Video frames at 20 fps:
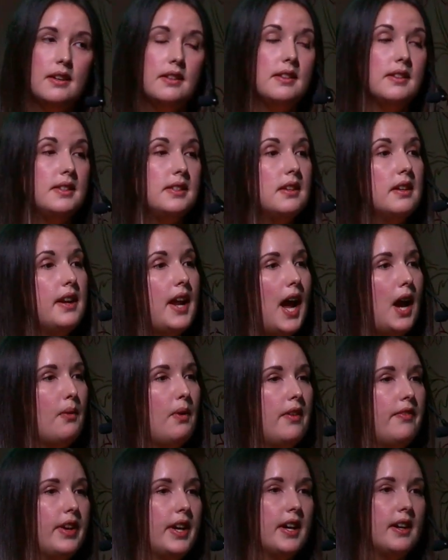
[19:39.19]
The son,
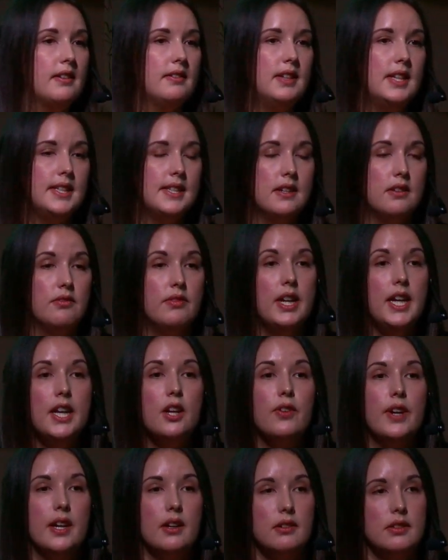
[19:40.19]
however, is in a really
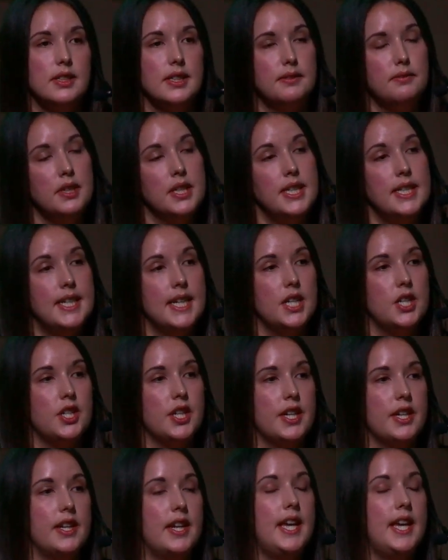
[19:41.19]
critical condition.